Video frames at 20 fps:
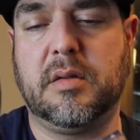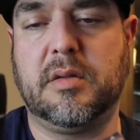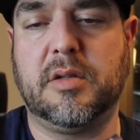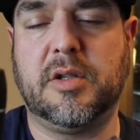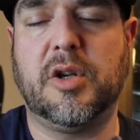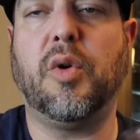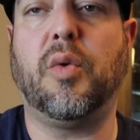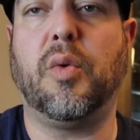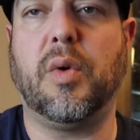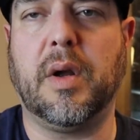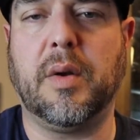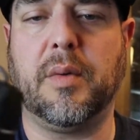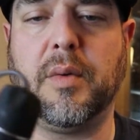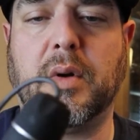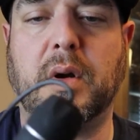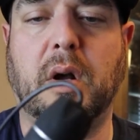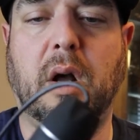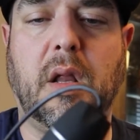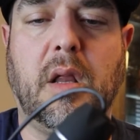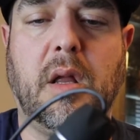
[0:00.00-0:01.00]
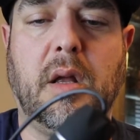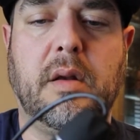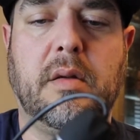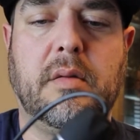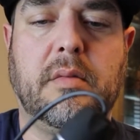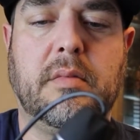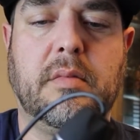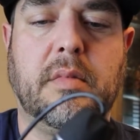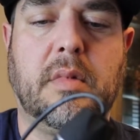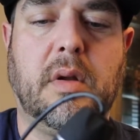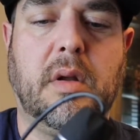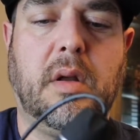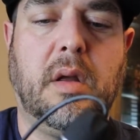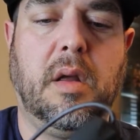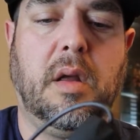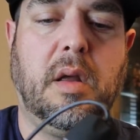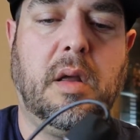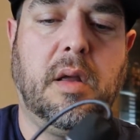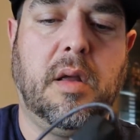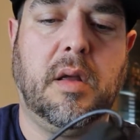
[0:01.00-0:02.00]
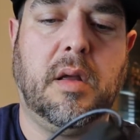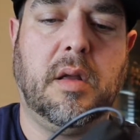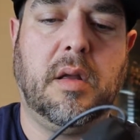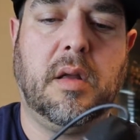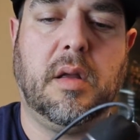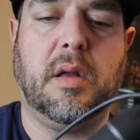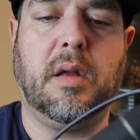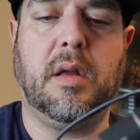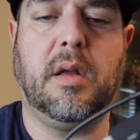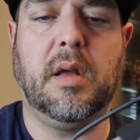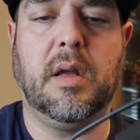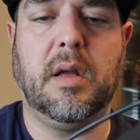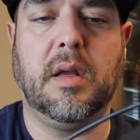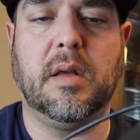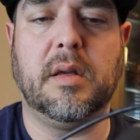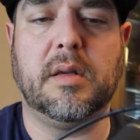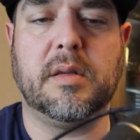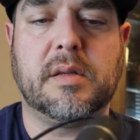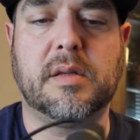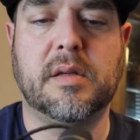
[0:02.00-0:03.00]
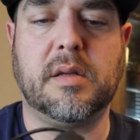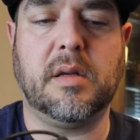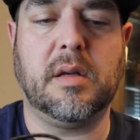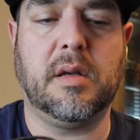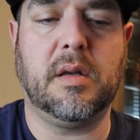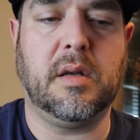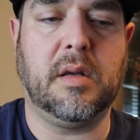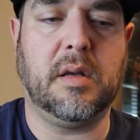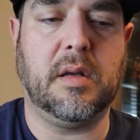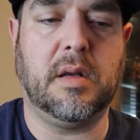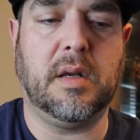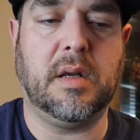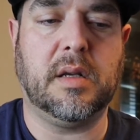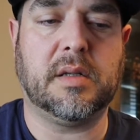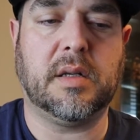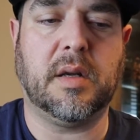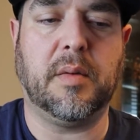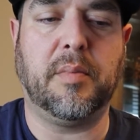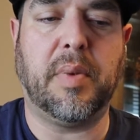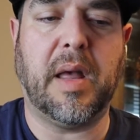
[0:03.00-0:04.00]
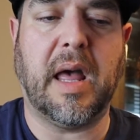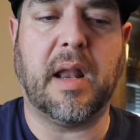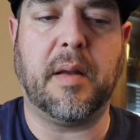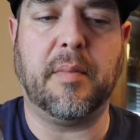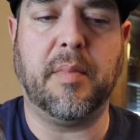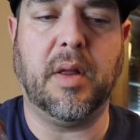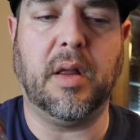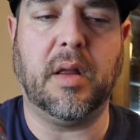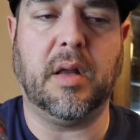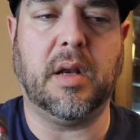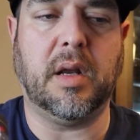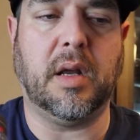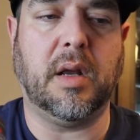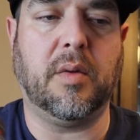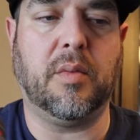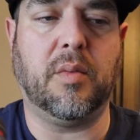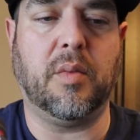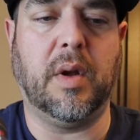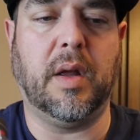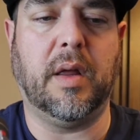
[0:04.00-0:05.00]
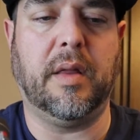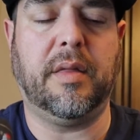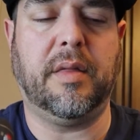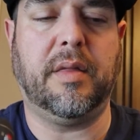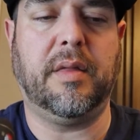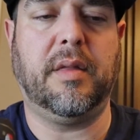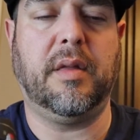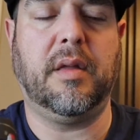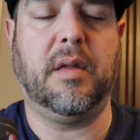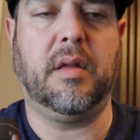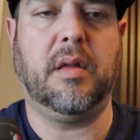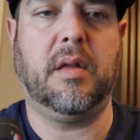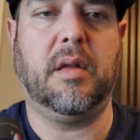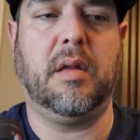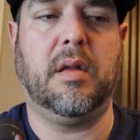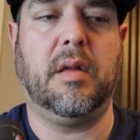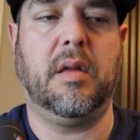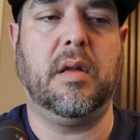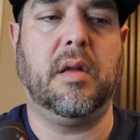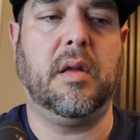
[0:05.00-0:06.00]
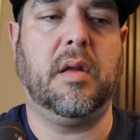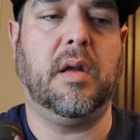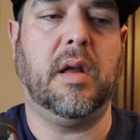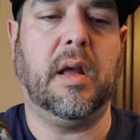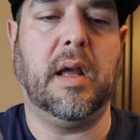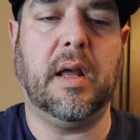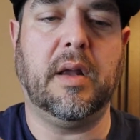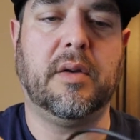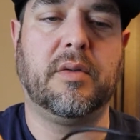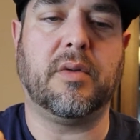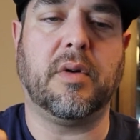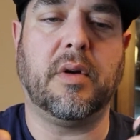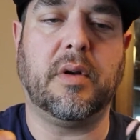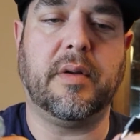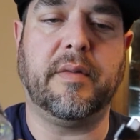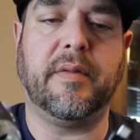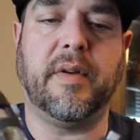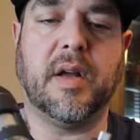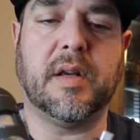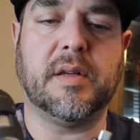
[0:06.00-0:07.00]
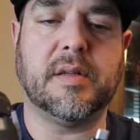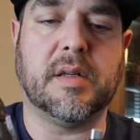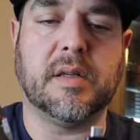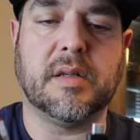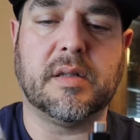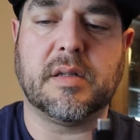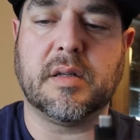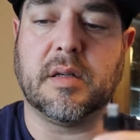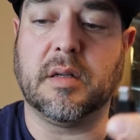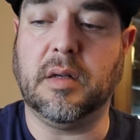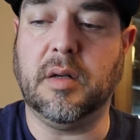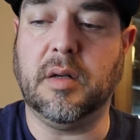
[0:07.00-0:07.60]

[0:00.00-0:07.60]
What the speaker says: toy, we'll call it, is its compatibility with Android devices and